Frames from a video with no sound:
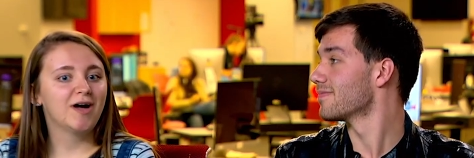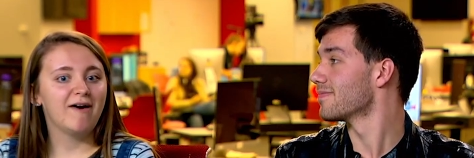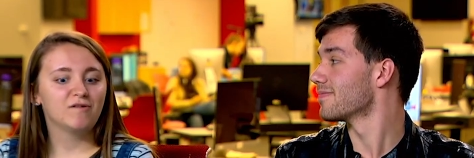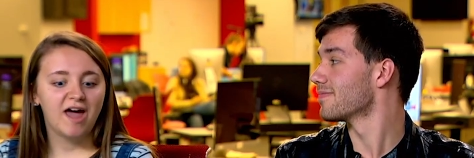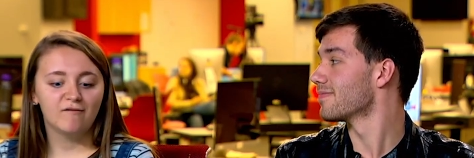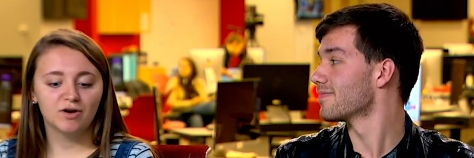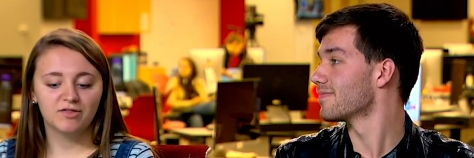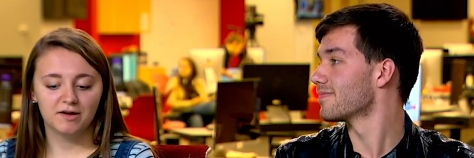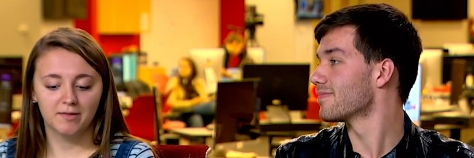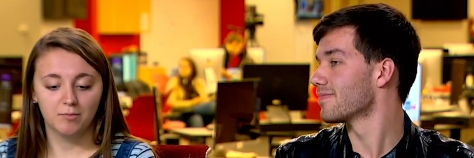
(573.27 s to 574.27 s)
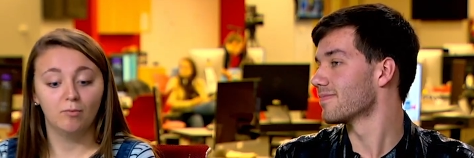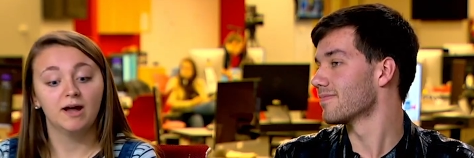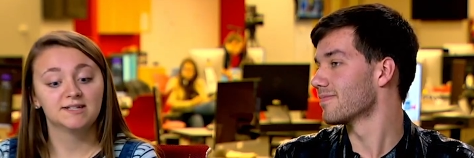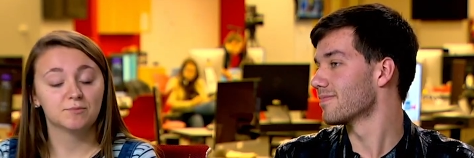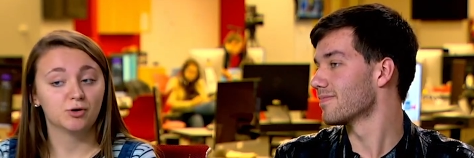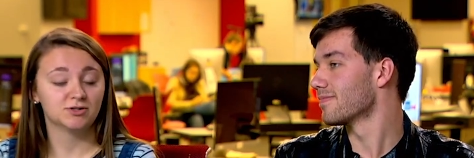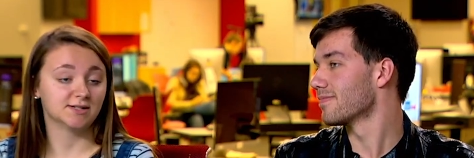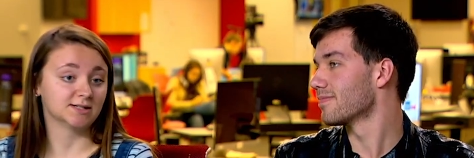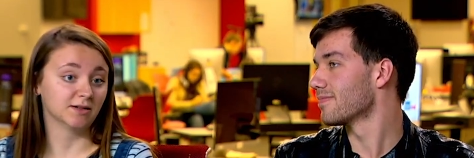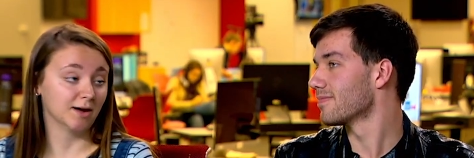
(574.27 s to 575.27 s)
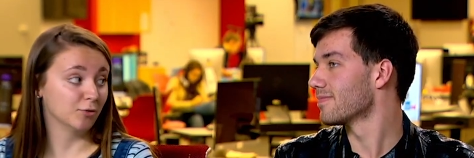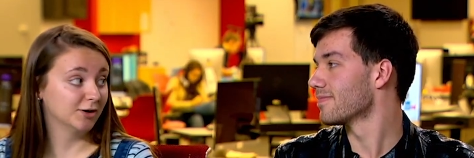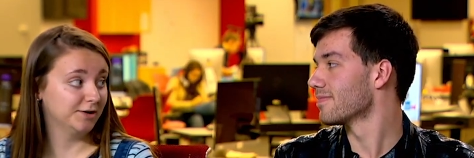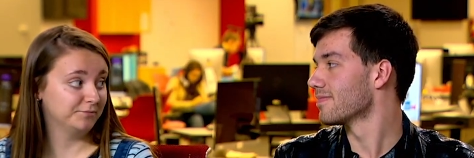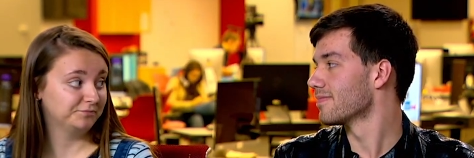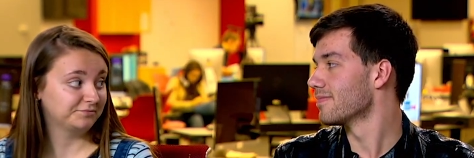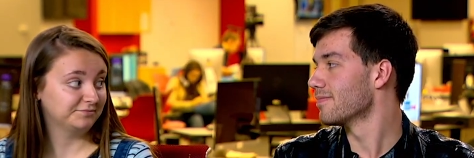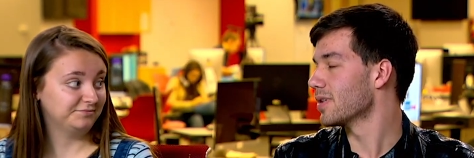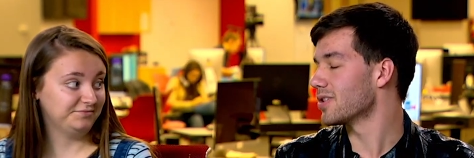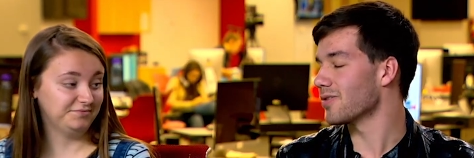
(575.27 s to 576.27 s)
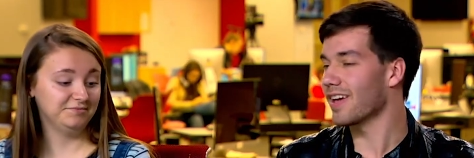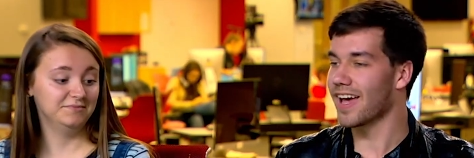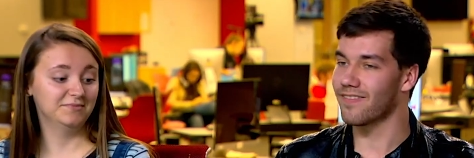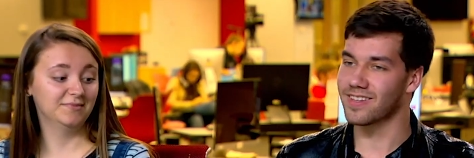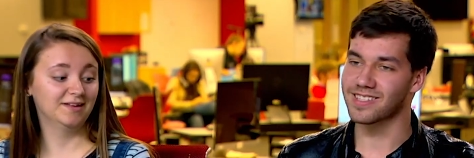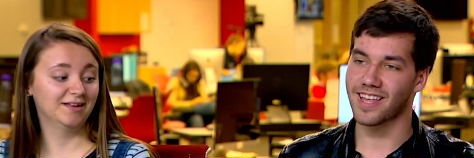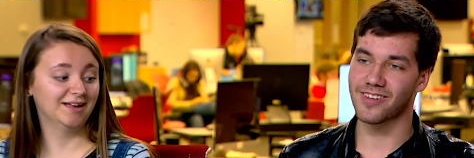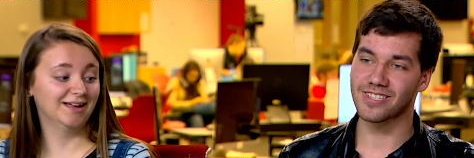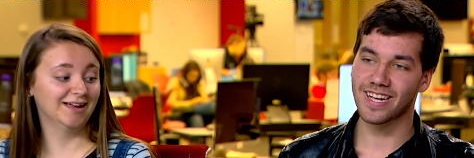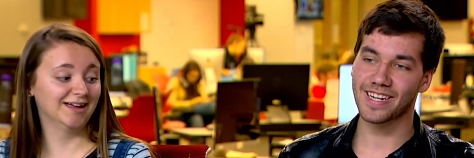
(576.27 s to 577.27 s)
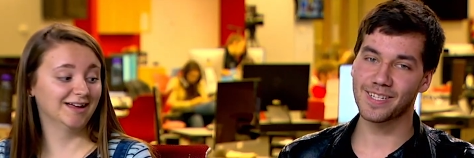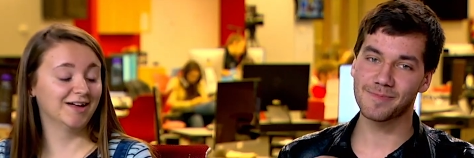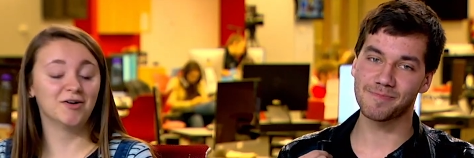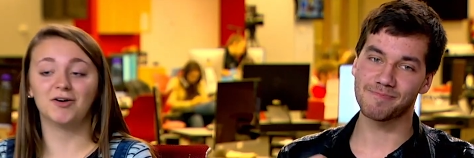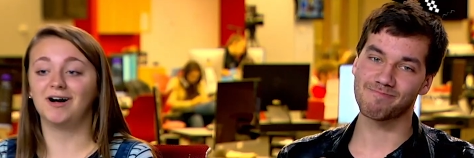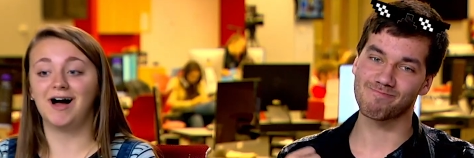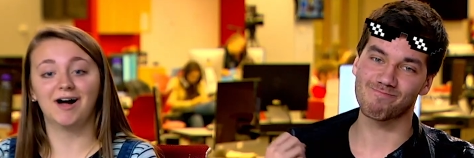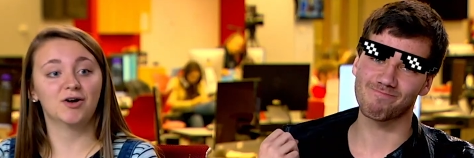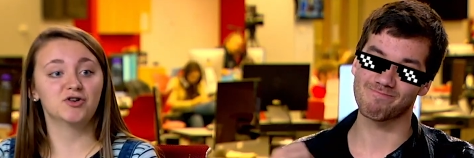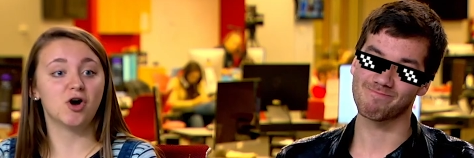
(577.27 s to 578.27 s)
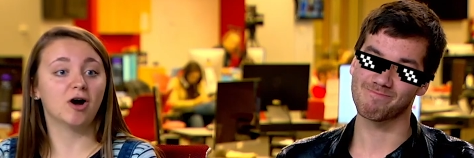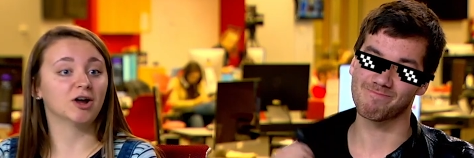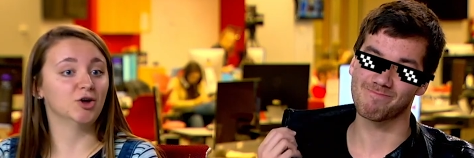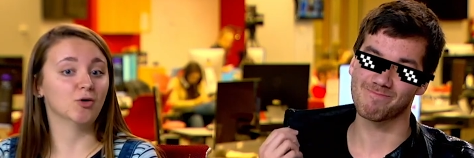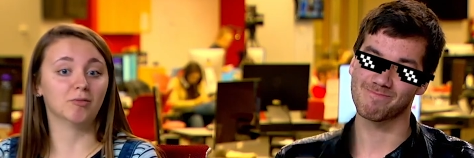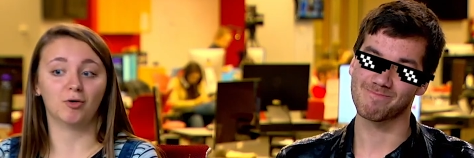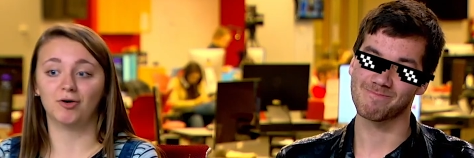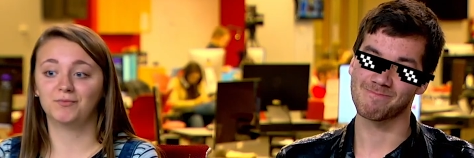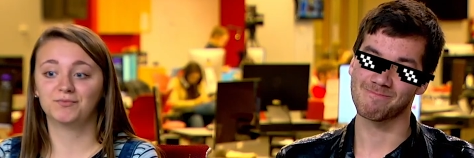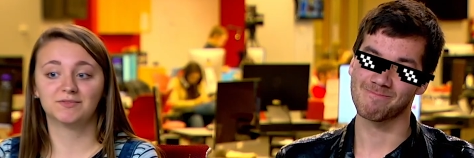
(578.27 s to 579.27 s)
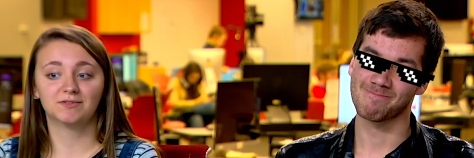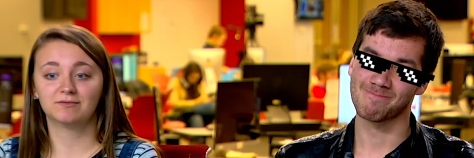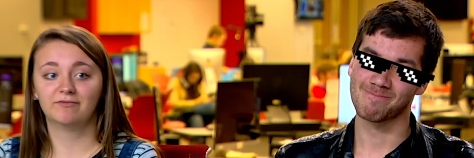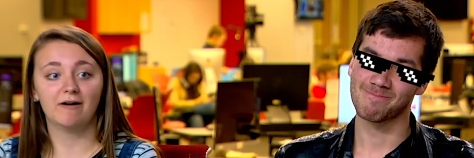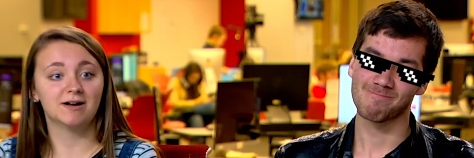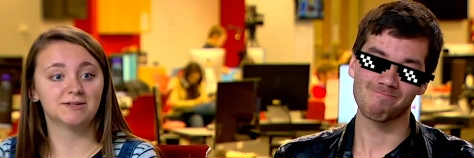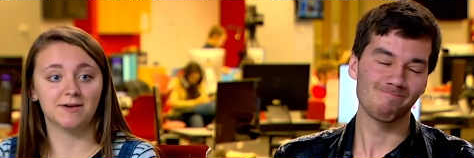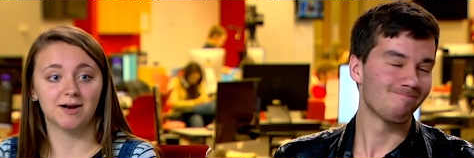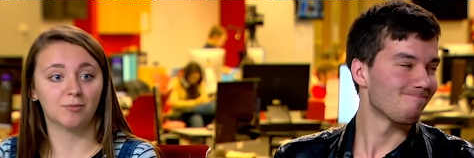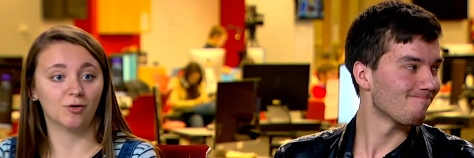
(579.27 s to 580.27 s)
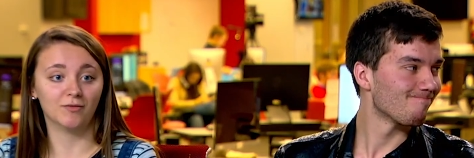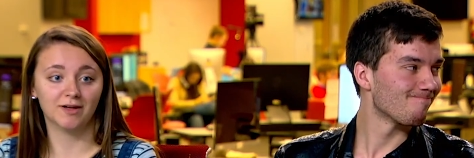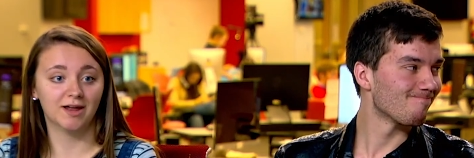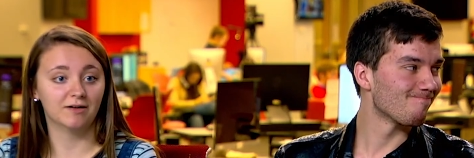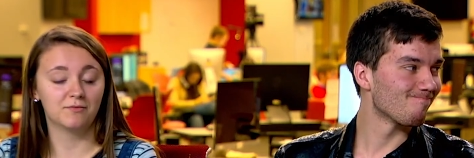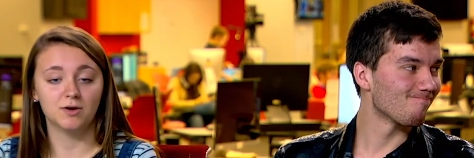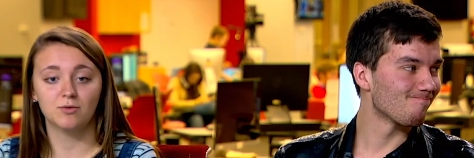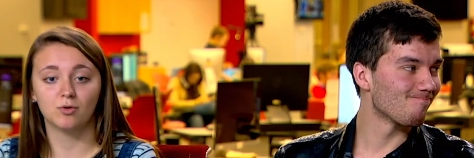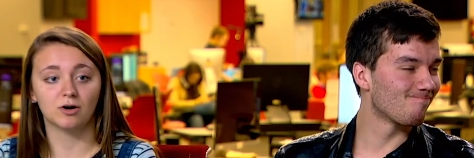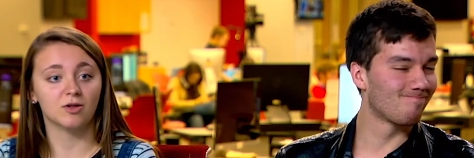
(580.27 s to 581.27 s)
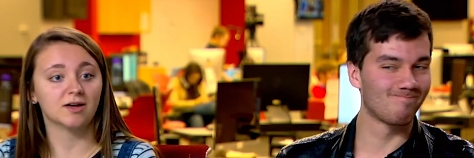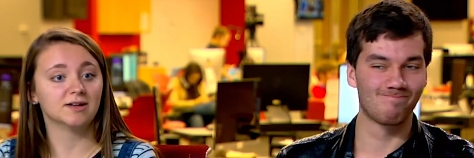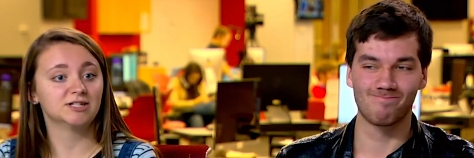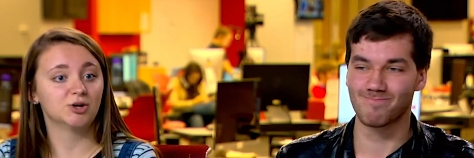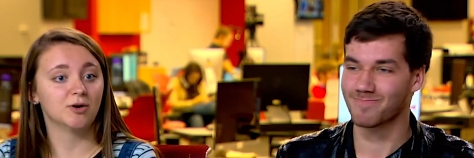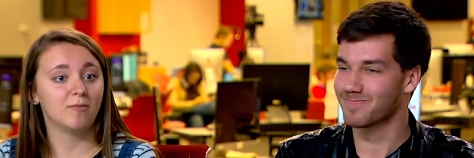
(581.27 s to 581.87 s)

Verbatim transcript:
Speaker 1: everything that makes a person a celebrity.
Speaker 2: But do they have this leather jacket?
Speaker 1: Probably. Arguable. Very debatable. And if we were to look into it,